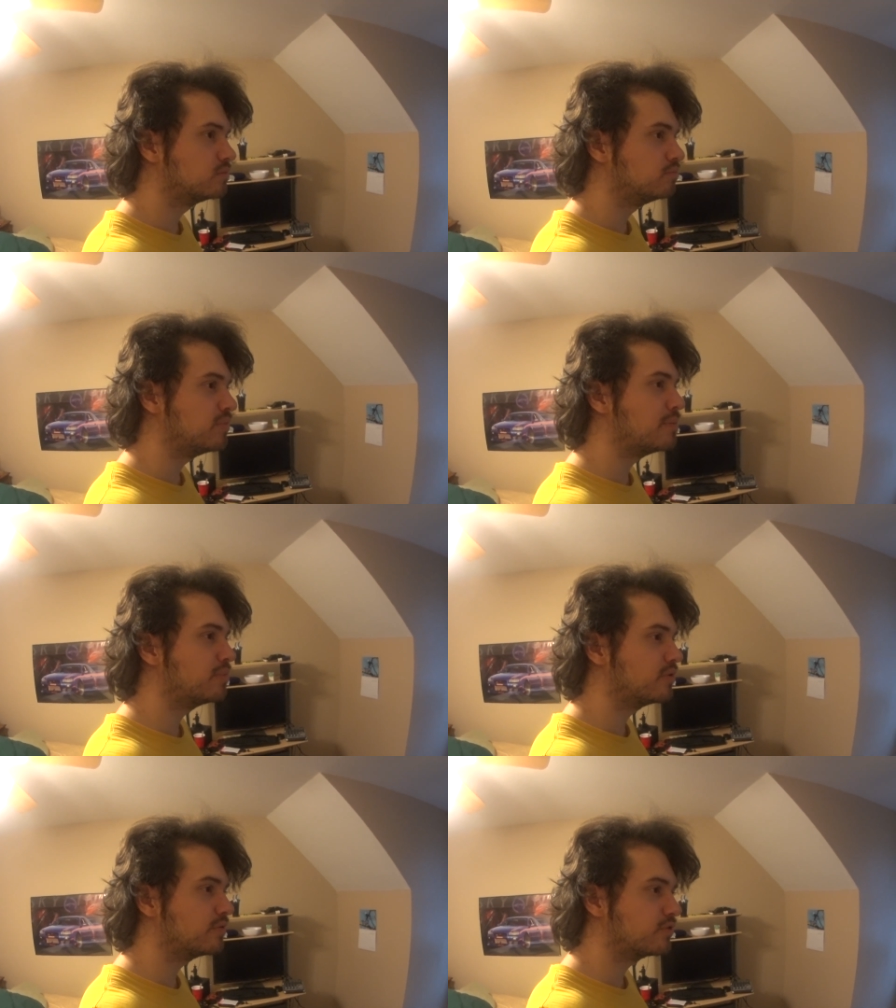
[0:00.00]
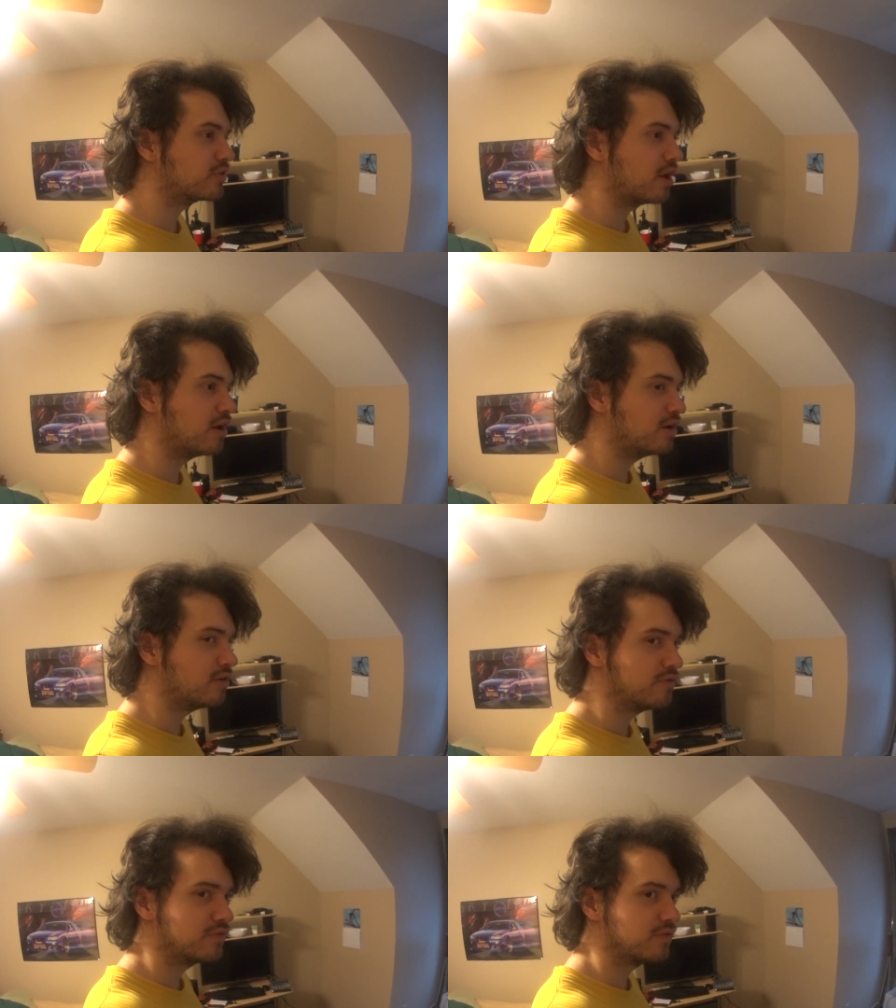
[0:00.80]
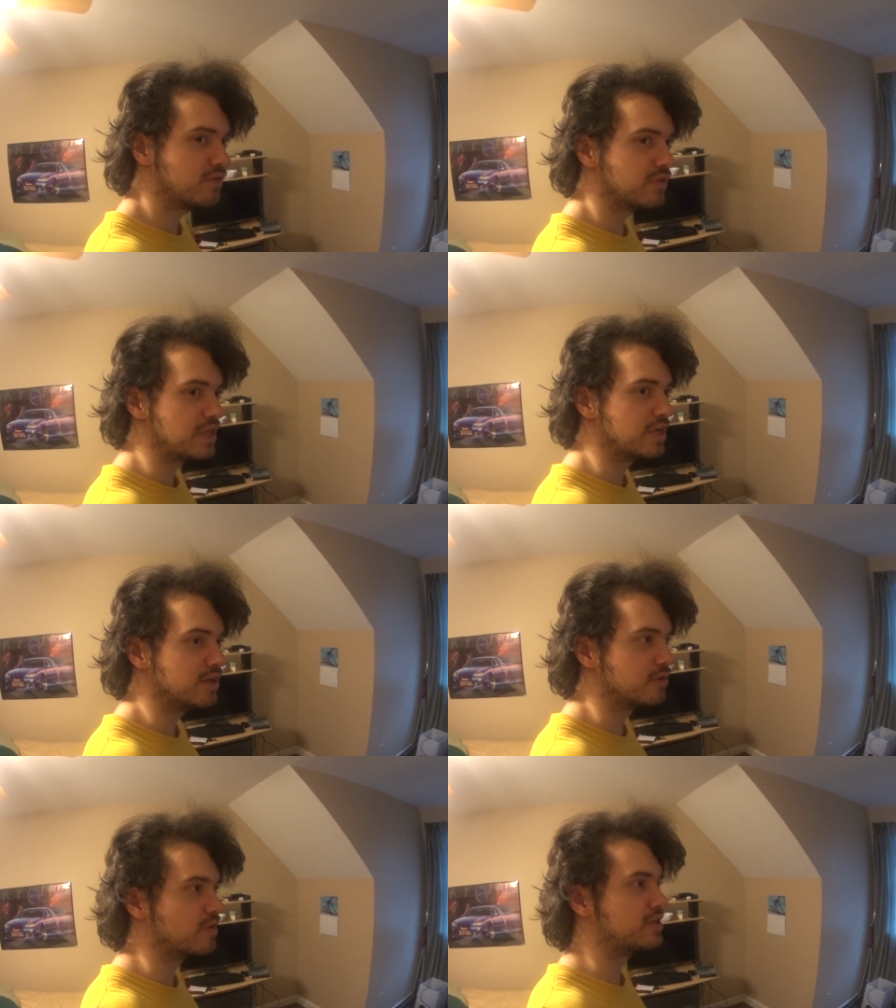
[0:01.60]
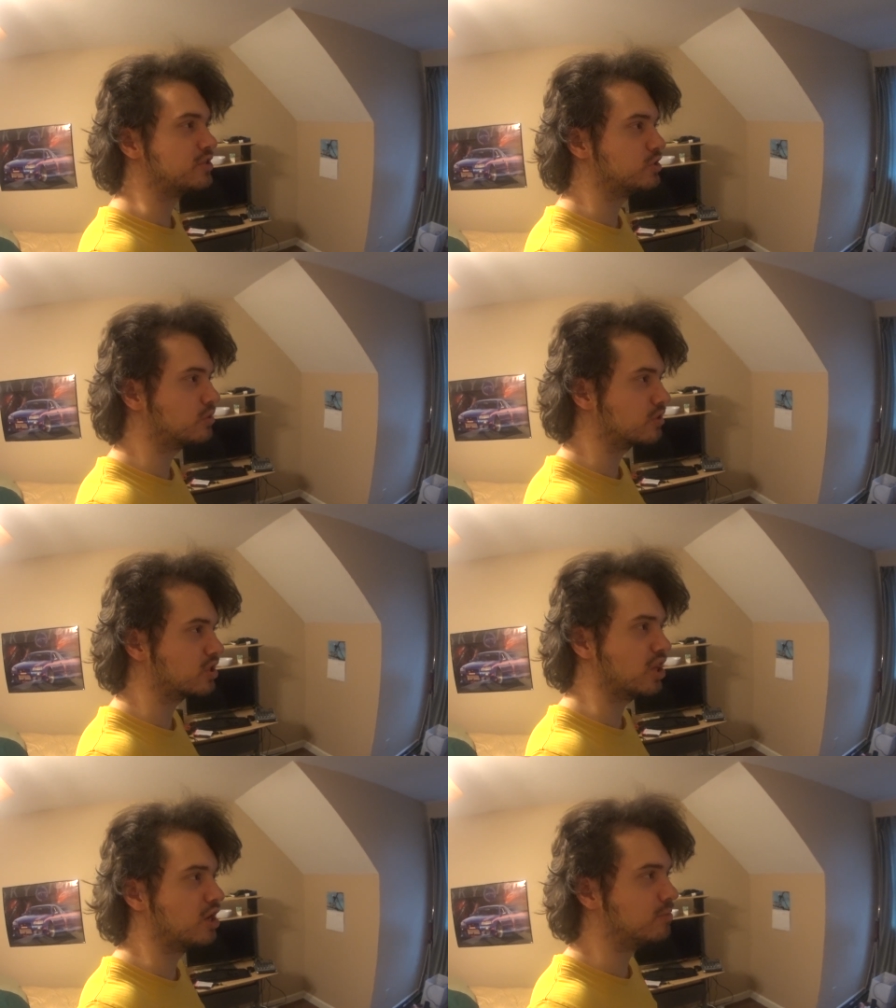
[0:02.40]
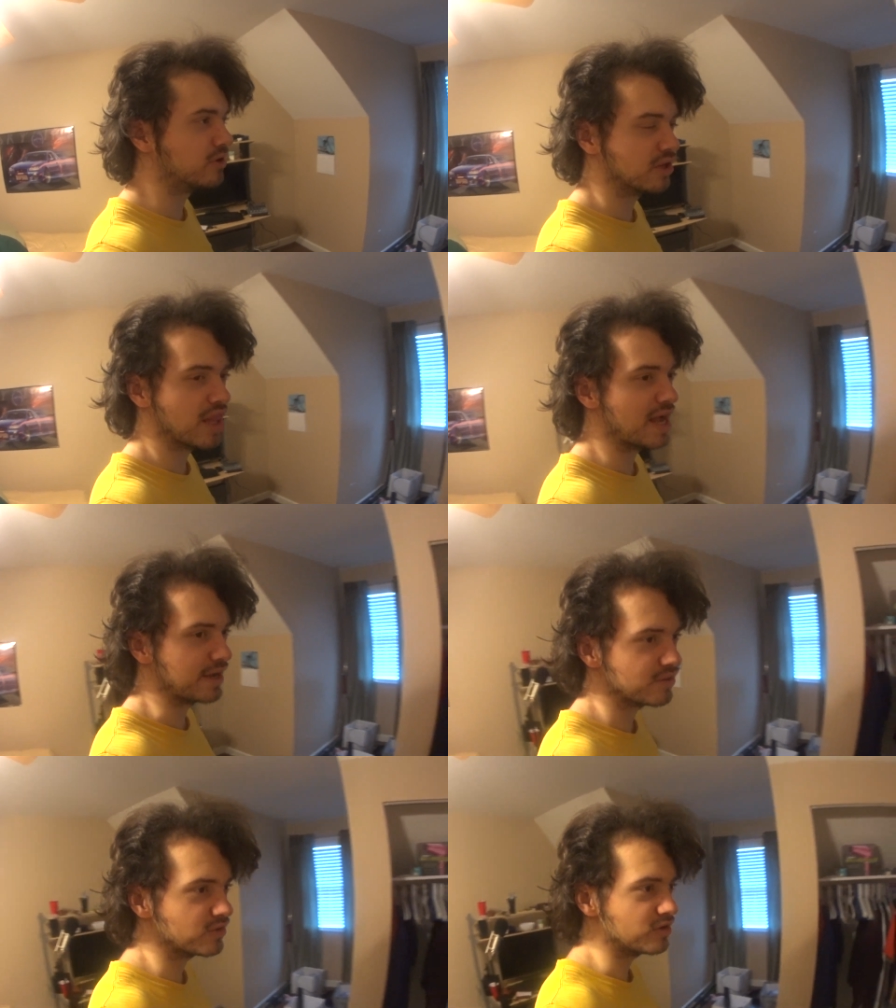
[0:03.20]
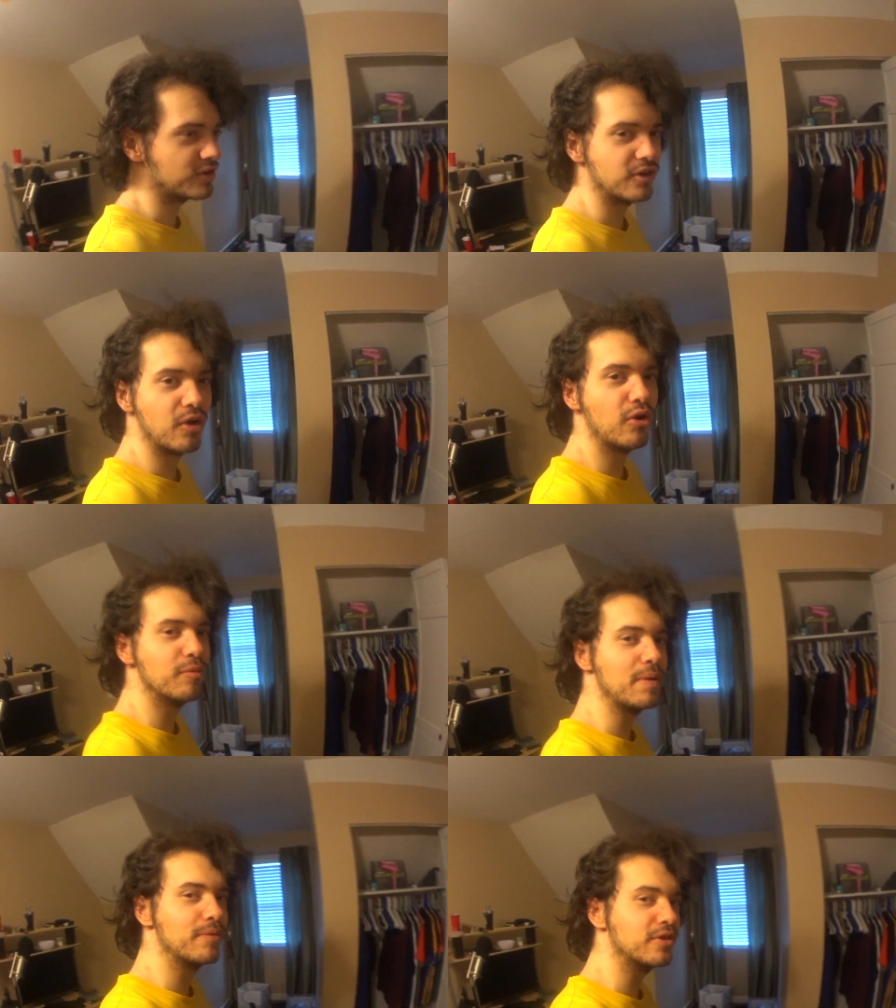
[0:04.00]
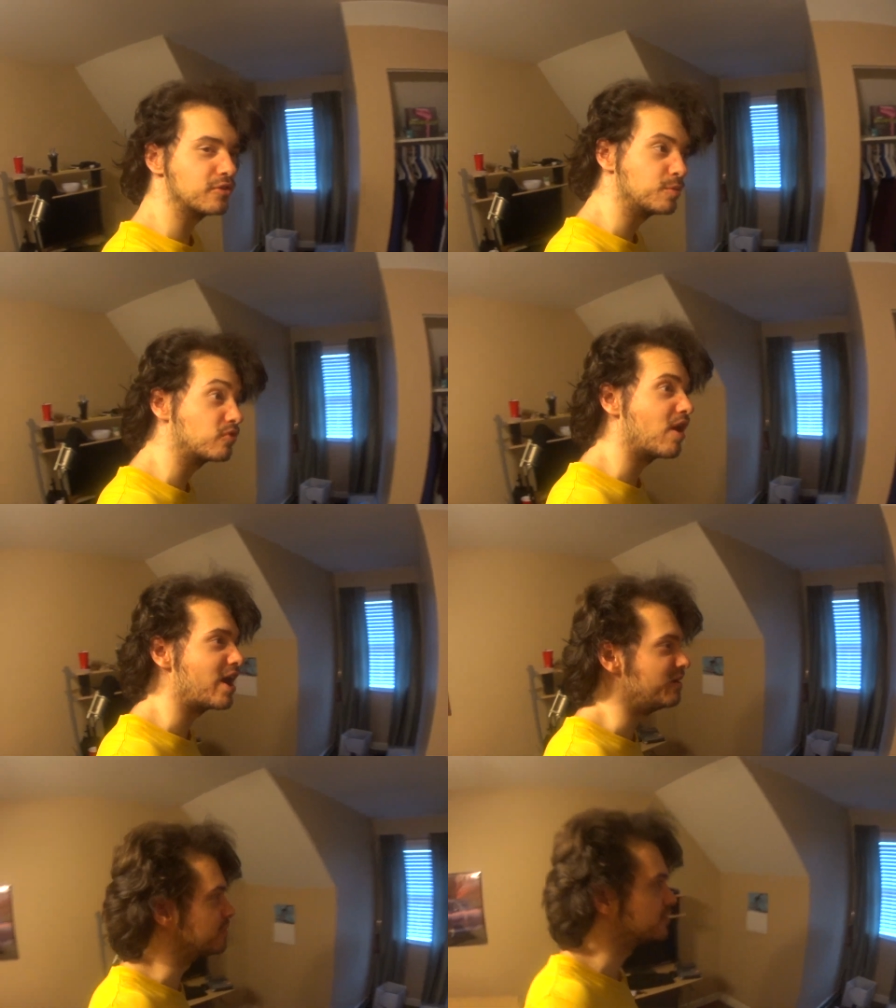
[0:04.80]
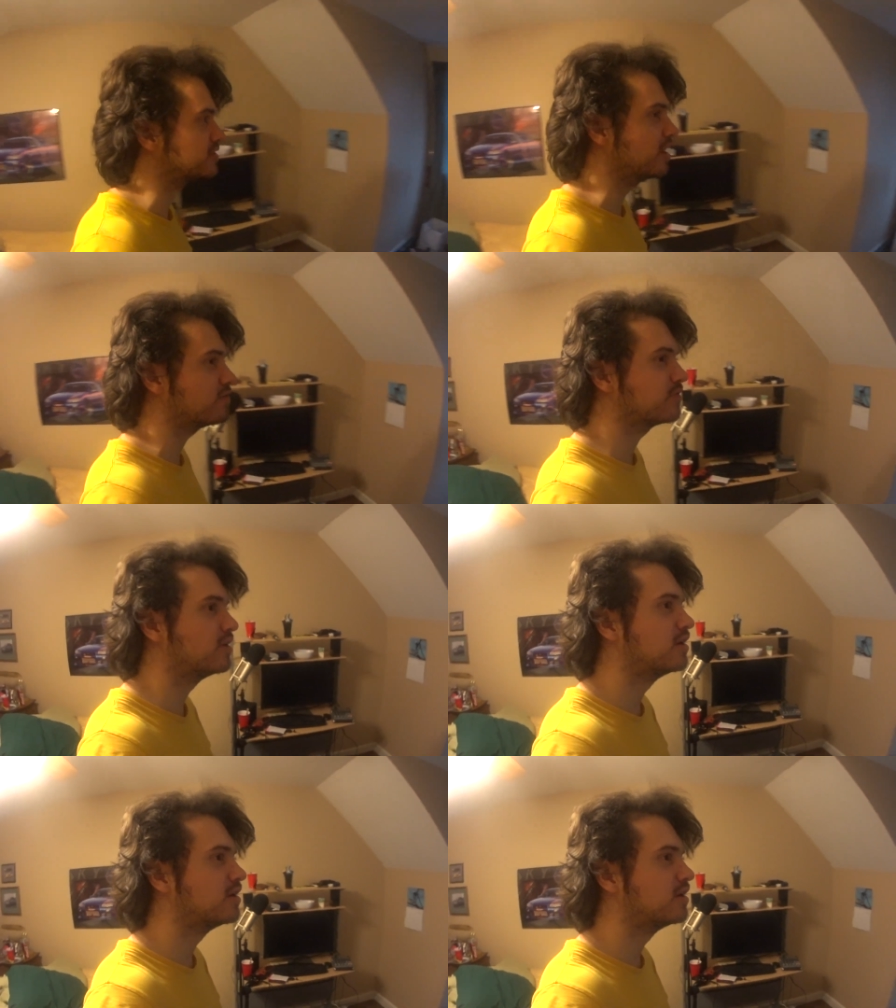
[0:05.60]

members of the Racing Joker Club or Alliance, or all the people that subscribe and stuff.